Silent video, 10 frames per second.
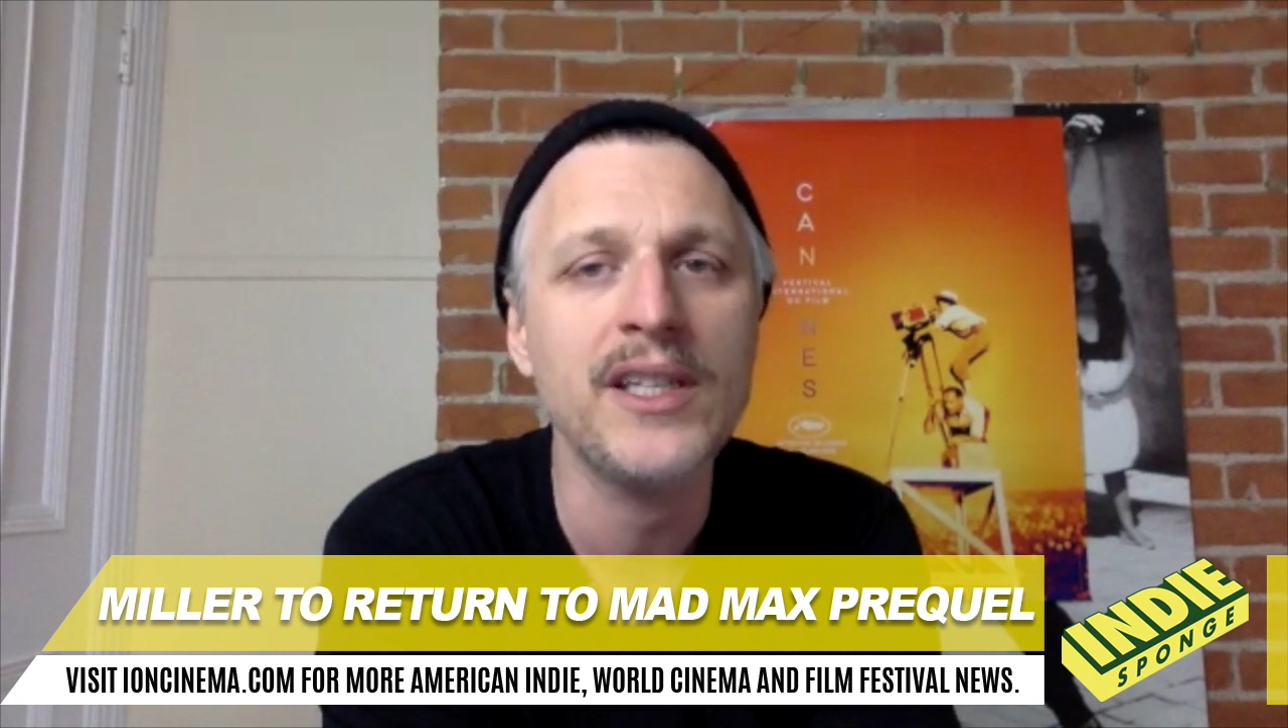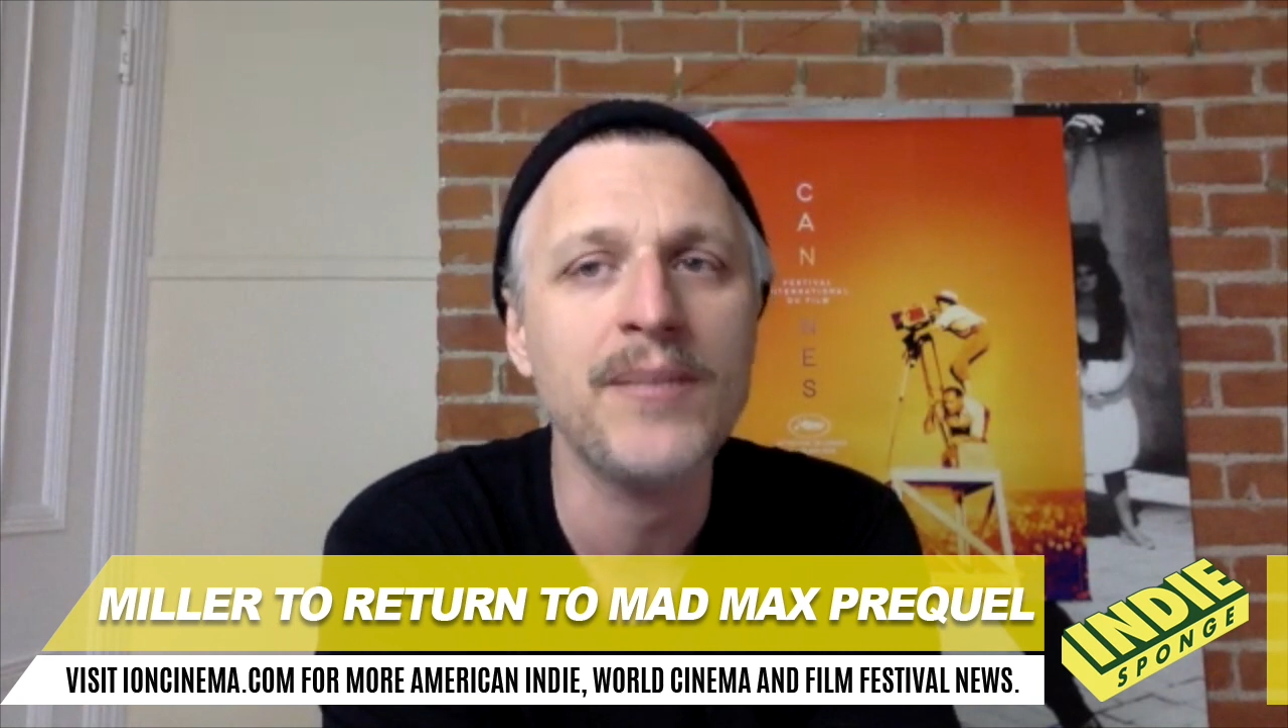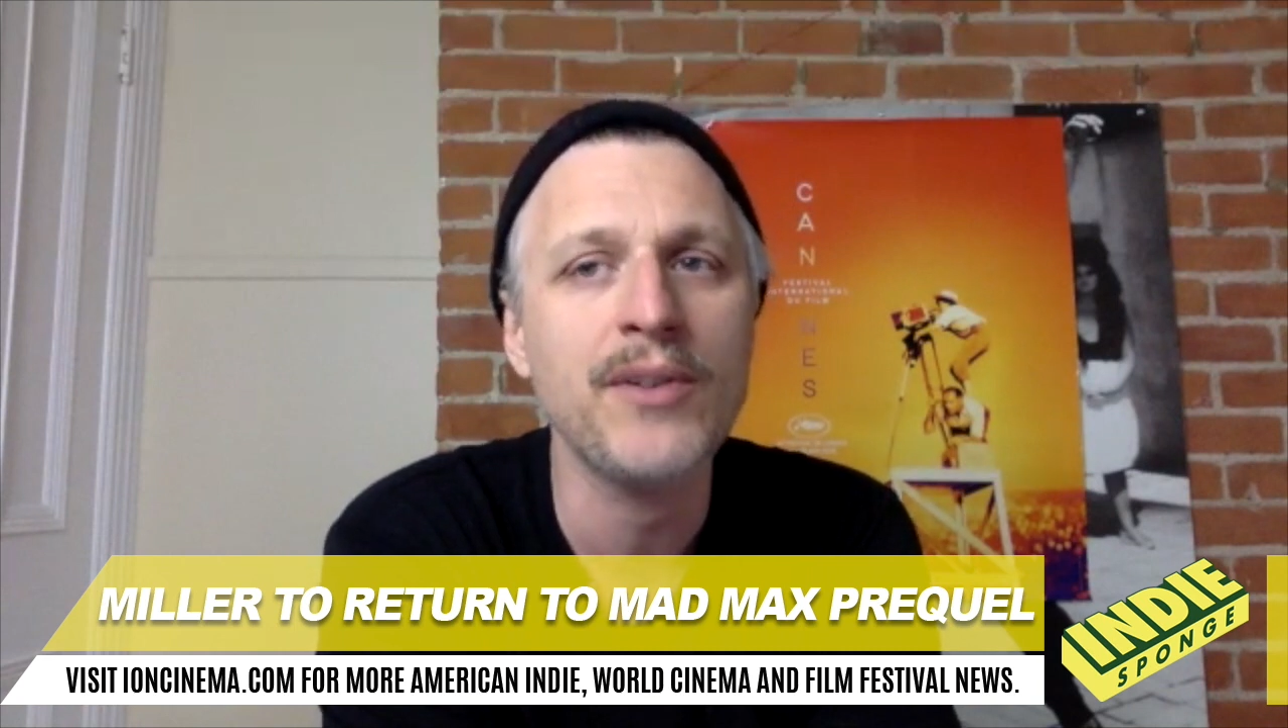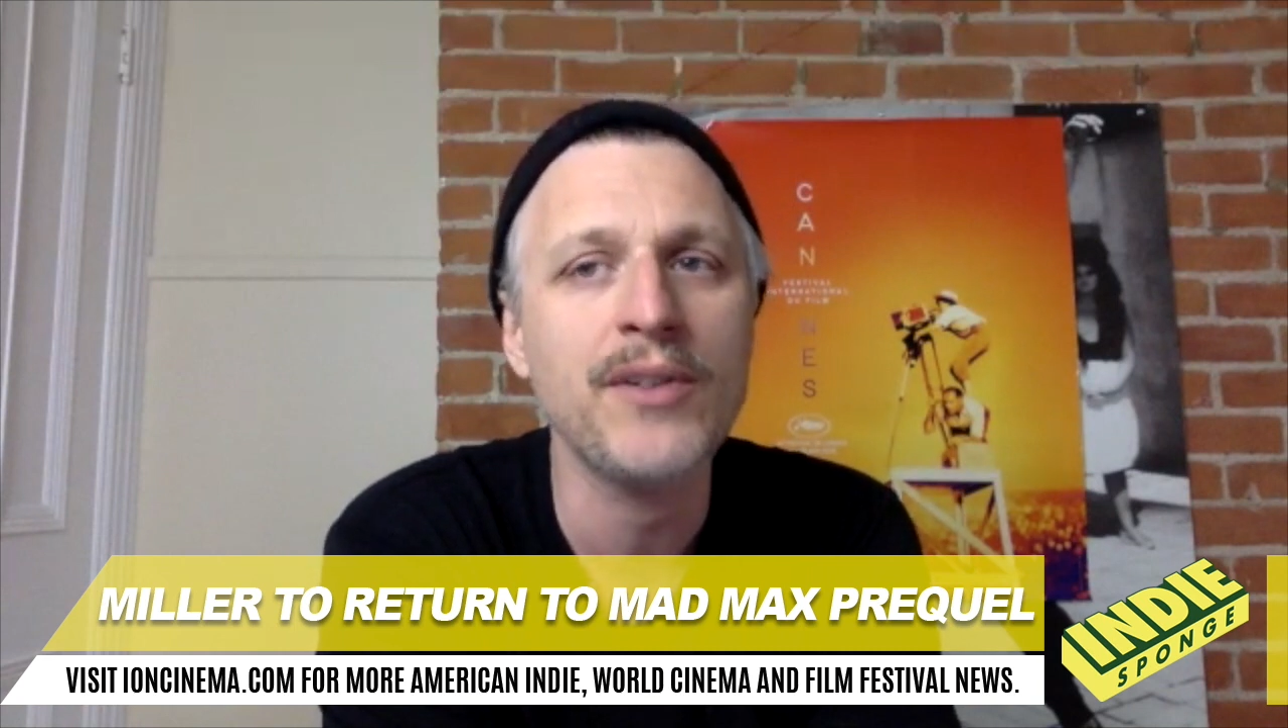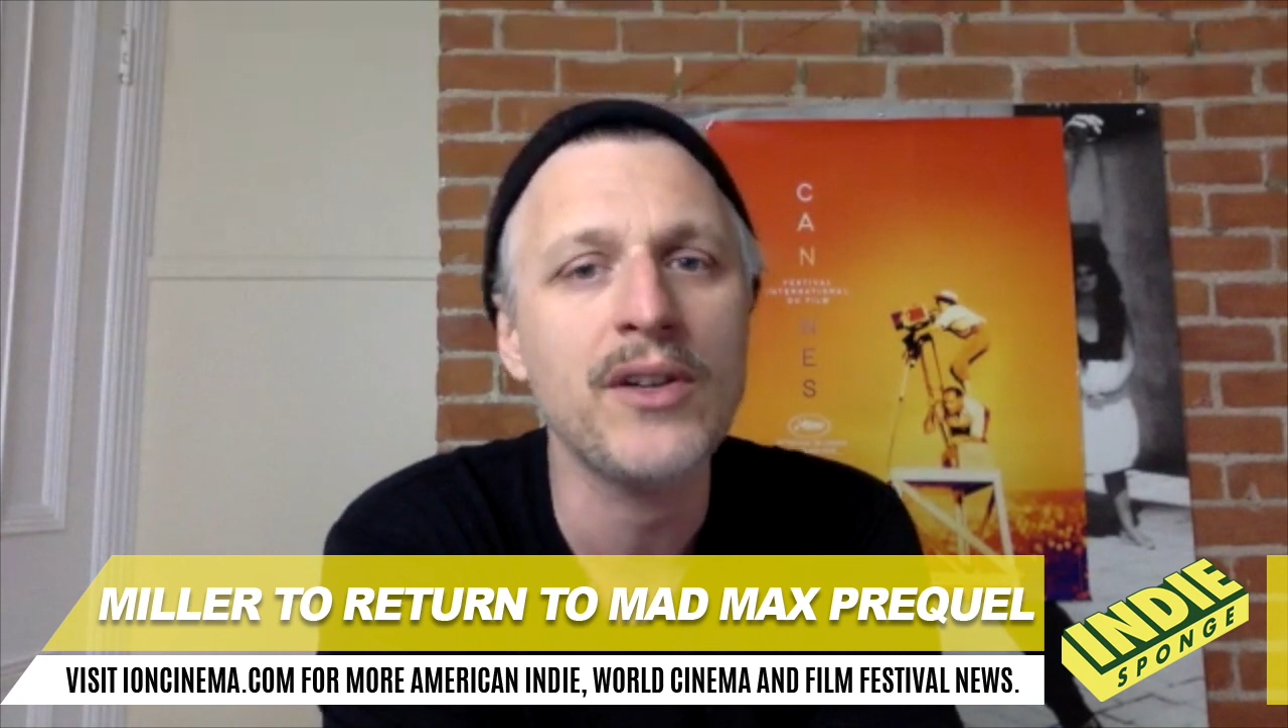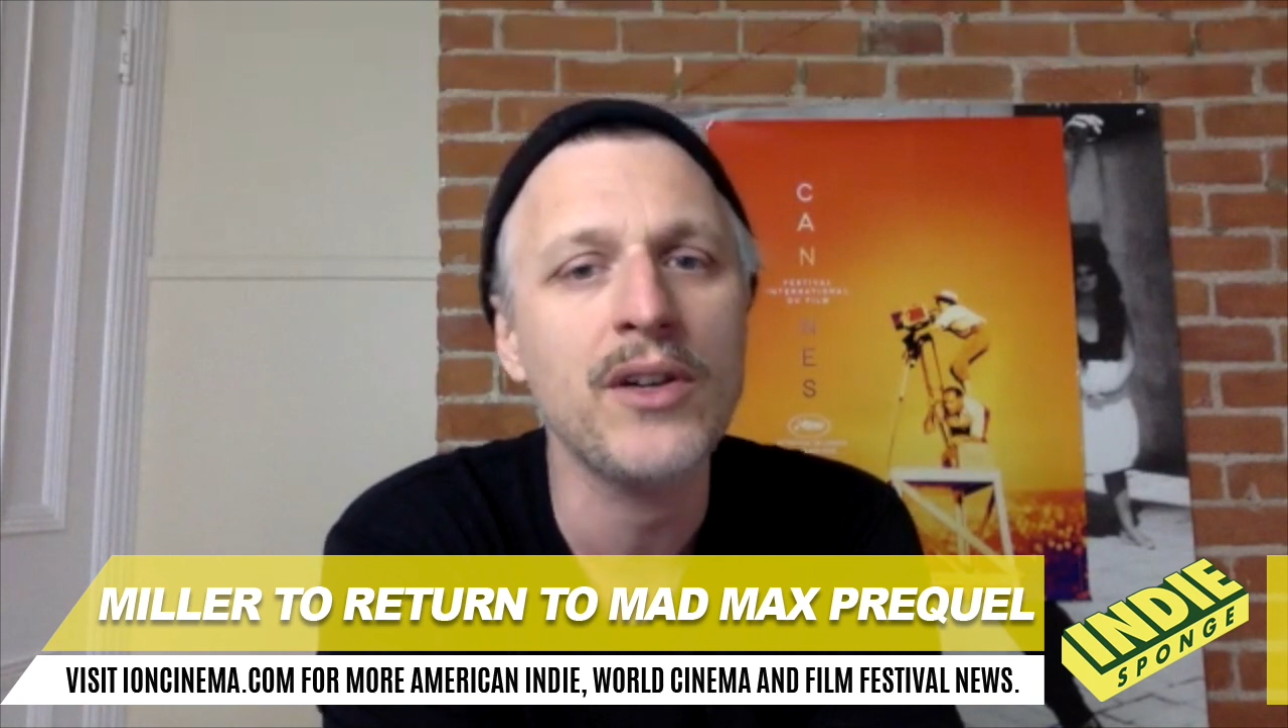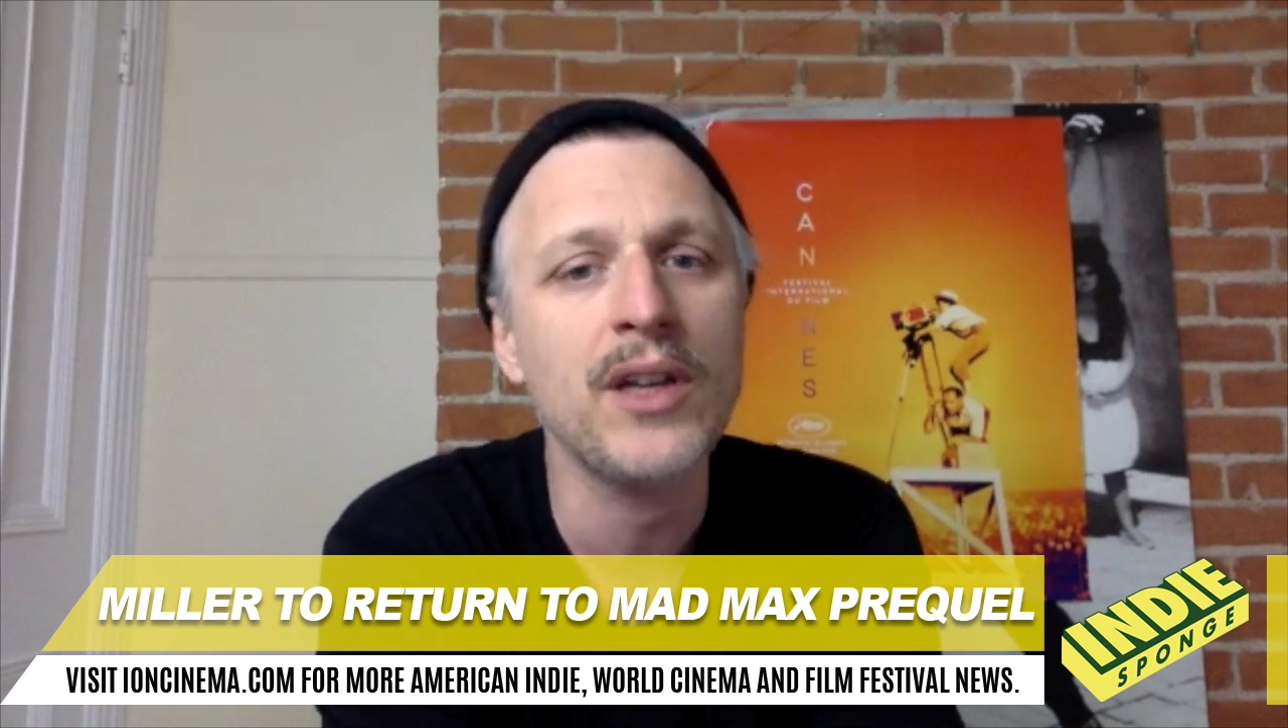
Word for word: supposed to go